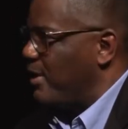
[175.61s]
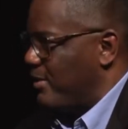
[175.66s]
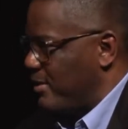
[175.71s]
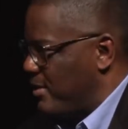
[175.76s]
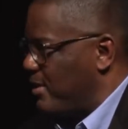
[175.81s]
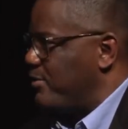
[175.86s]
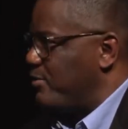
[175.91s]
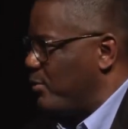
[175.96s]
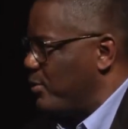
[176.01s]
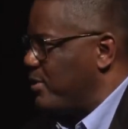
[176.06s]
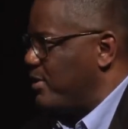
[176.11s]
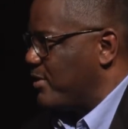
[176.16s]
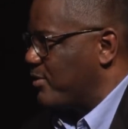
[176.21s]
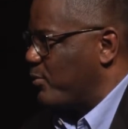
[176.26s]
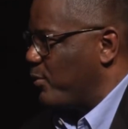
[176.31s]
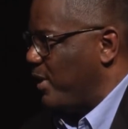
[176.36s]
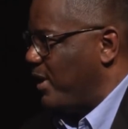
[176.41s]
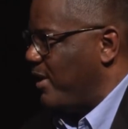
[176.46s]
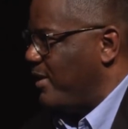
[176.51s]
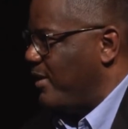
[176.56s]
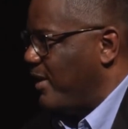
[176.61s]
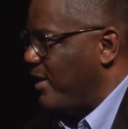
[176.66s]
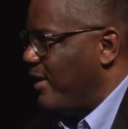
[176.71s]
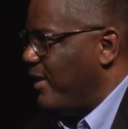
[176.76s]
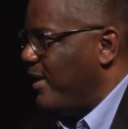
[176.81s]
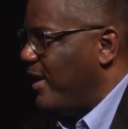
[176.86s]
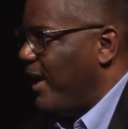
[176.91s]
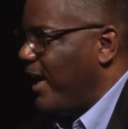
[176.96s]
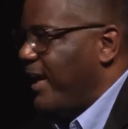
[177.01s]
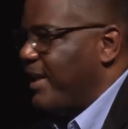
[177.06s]
the teacher would just read,
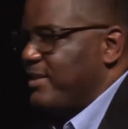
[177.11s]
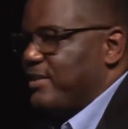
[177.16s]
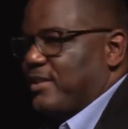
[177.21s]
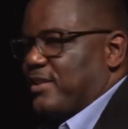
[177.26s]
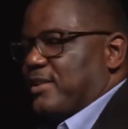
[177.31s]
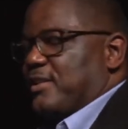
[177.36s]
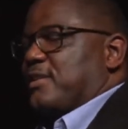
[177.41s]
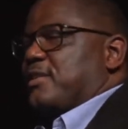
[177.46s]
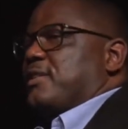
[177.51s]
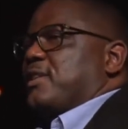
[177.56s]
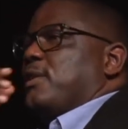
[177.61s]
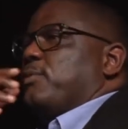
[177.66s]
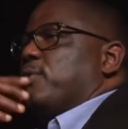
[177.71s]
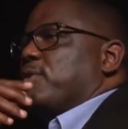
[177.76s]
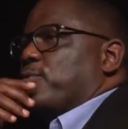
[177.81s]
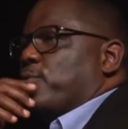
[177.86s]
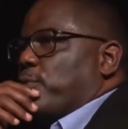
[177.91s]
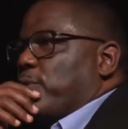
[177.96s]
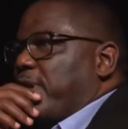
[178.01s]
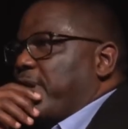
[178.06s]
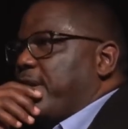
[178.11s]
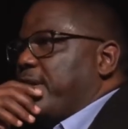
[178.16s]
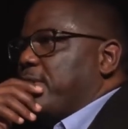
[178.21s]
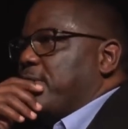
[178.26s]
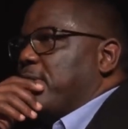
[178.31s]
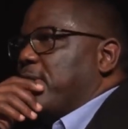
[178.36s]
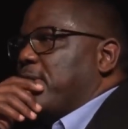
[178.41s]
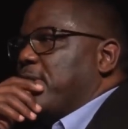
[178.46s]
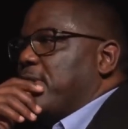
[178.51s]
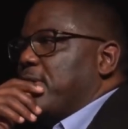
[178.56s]
and she would read
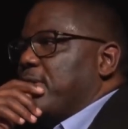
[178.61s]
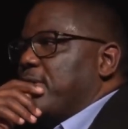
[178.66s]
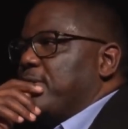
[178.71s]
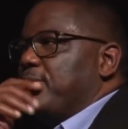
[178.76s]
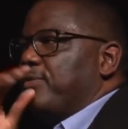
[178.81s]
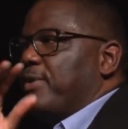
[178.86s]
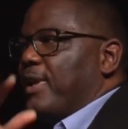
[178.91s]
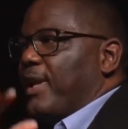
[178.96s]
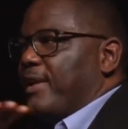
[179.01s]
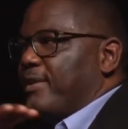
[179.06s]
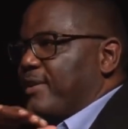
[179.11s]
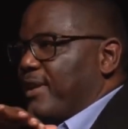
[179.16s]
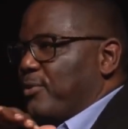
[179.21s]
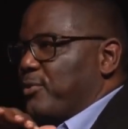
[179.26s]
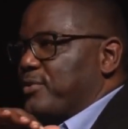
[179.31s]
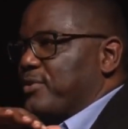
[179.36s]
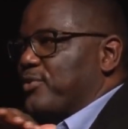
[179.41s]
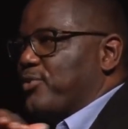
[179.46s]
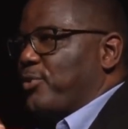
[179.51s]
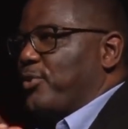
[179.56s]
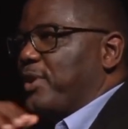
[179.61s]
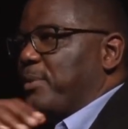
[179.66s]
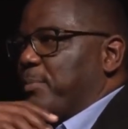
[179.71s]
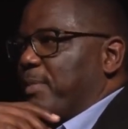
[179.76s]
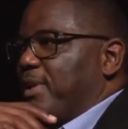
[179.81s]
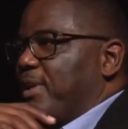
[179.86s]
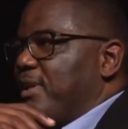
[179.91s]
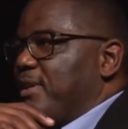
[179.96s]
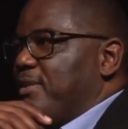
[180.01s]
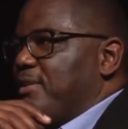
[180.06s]
for like those 30
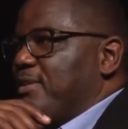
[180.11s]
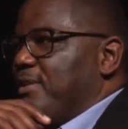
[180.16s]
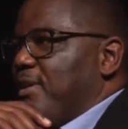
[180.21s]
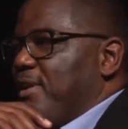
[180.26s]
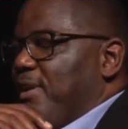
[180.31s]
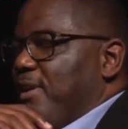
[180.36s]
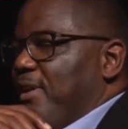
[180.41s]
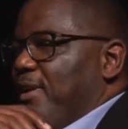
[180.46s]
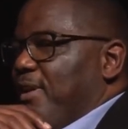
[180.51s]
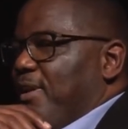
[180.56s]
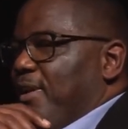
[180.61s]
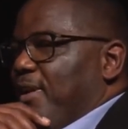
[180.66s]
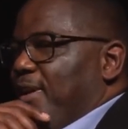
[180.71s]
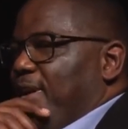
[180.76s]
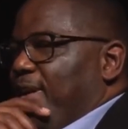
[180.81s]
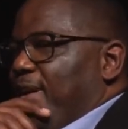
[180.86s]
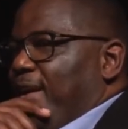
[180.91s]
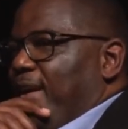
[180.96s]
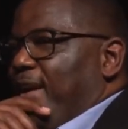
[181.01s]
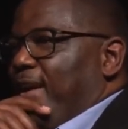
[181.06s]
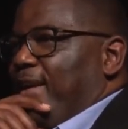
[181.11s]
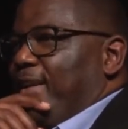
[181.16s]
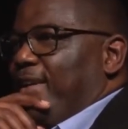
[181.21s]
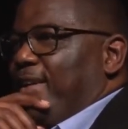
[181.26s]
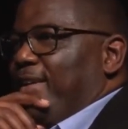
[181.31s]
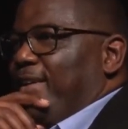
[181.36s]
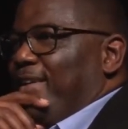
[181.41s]
minutes, and